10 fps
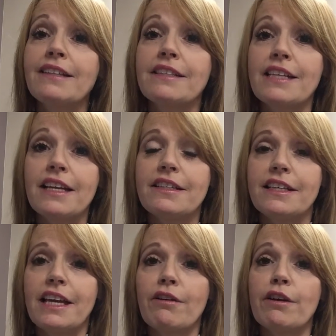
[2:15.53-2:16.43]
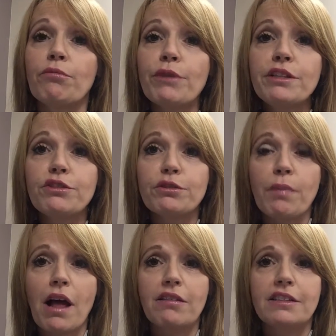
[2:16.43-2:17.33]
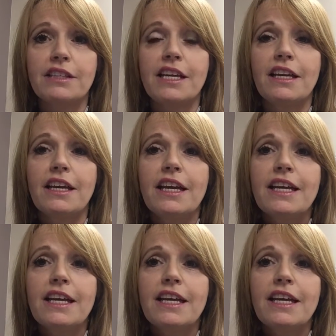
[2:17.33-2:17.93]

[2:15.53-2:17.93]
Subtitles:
ask the tenant to carry a renter's policy.